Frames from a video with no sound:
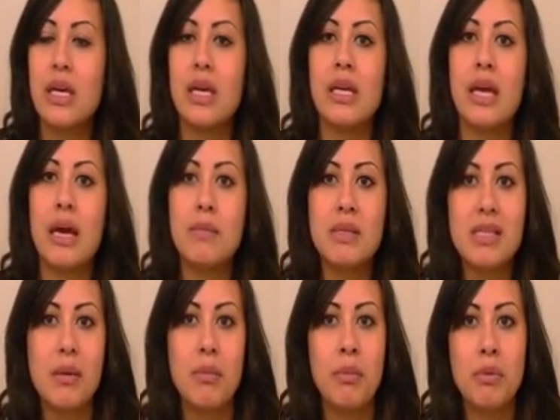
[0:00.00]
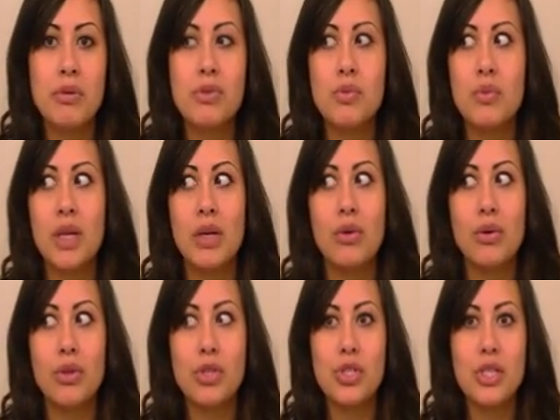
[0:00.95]
and I'm the type of person, when I go to
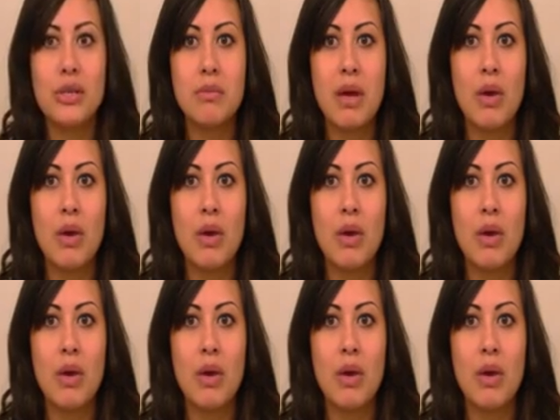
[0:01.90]
the gym,